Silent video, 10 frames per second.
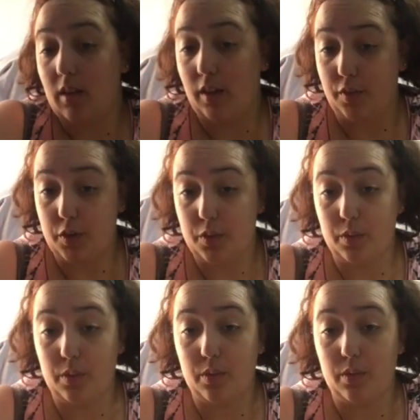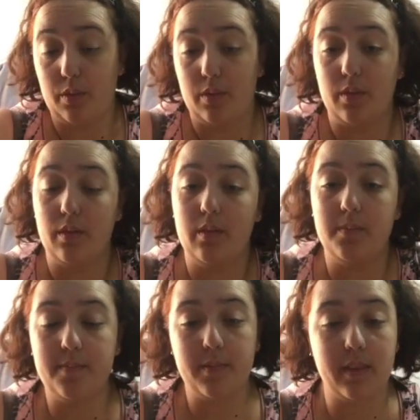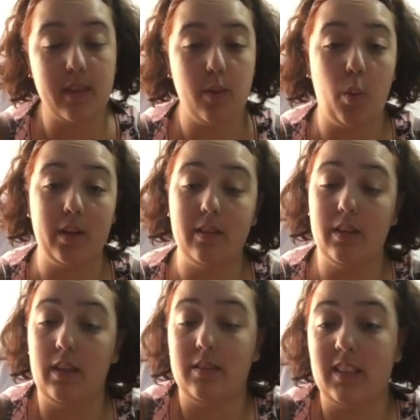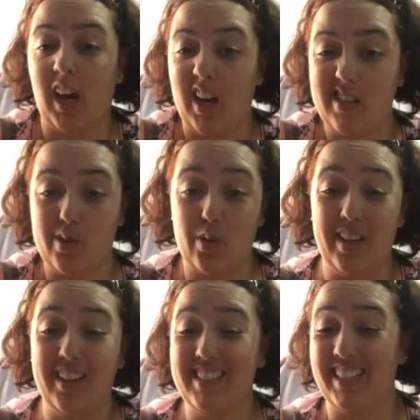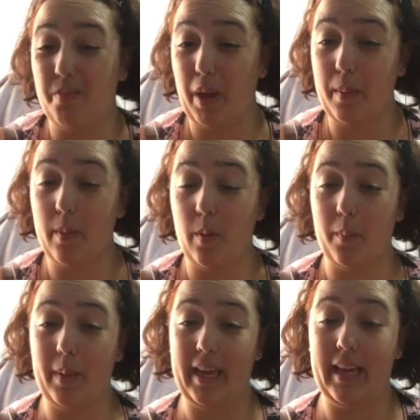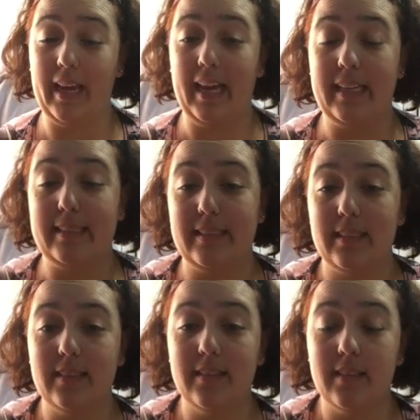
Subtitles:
if you do the tasks or things that may not be as